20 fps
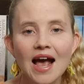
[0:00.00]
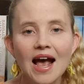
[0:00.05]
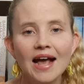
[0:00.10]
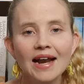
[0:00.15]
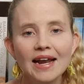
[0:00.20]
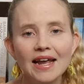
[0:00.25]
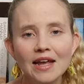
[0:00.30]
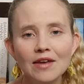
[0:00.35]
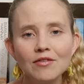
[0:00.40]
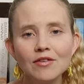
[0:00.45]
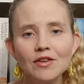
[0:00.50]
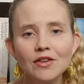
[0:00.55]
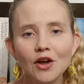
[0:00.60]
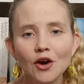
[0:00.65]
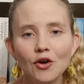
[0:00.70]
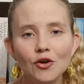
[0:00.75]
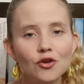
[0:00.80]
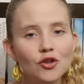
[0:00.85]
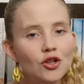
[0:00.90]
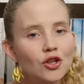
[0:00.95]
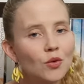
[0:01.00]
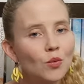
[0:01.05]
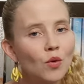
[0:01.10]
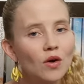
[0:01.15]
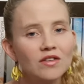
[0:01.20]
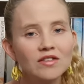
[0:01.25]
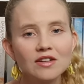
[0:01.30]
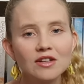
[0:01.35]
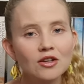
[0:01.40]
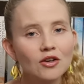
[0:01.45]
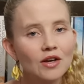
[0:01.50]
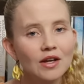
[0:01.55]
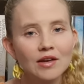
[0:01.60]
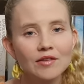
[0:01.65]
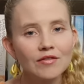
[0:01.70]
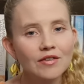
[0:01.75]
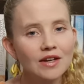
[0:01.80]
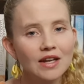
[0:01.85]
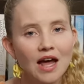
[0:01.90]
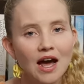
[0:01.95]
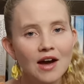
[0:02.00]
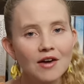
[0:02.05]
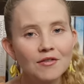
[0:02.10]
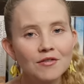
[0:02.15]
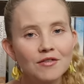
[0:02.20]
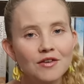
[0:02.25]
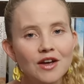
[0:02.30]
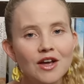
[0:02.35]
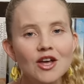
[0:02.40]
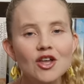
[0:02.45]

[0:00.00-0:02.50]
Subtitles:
And even though she wasn't looking for love,